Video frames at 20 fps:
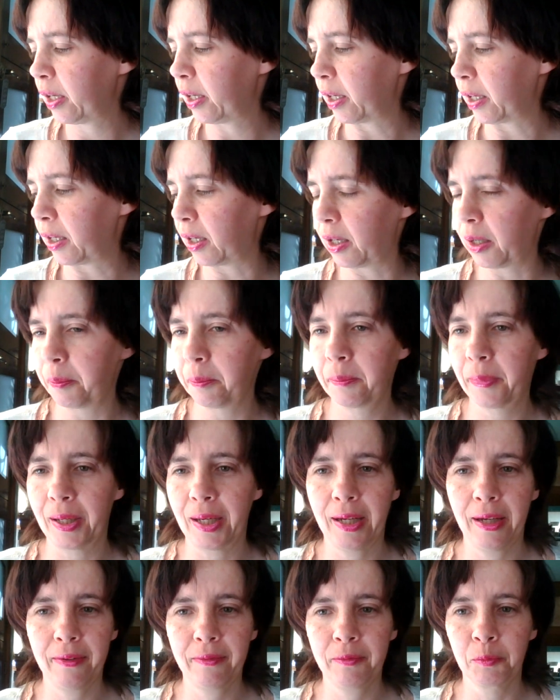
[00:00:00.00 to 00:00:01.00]

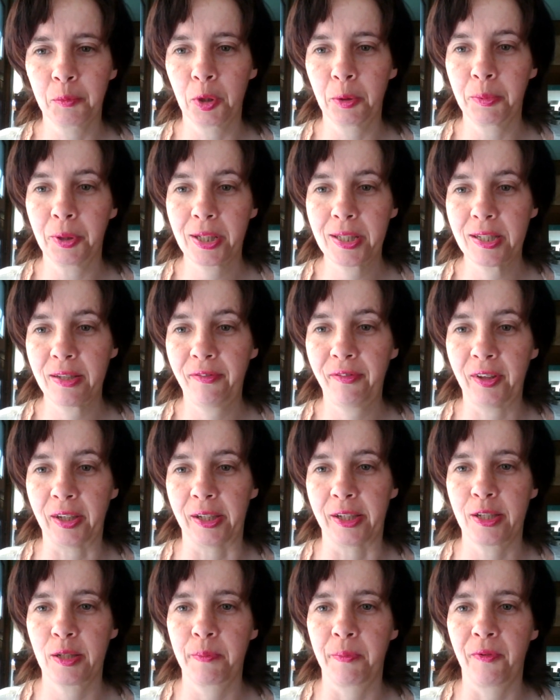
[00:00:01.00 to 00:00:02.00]
But I have more books to
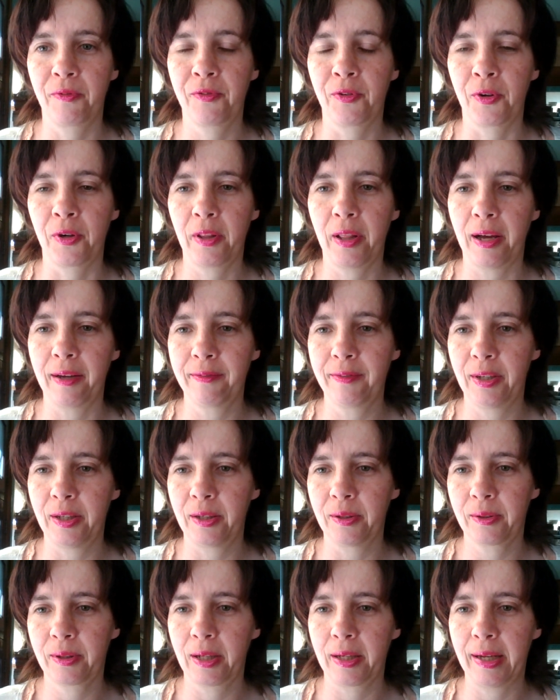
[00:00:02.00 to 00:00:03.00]
finish before that
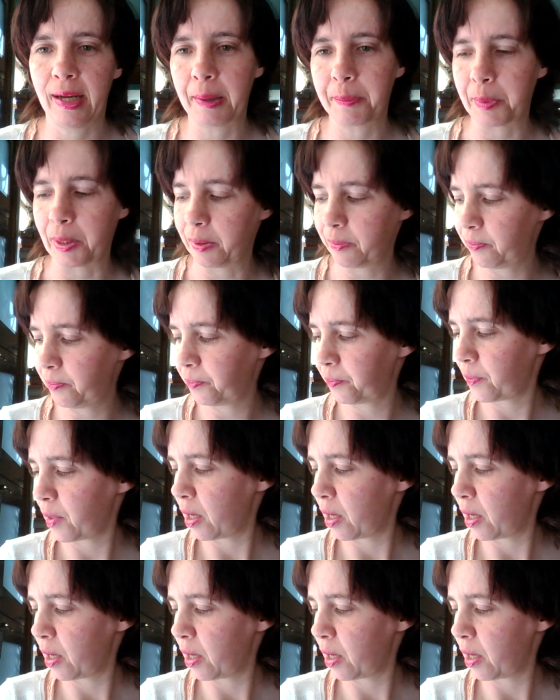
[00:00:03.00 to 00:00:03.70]
video can happen.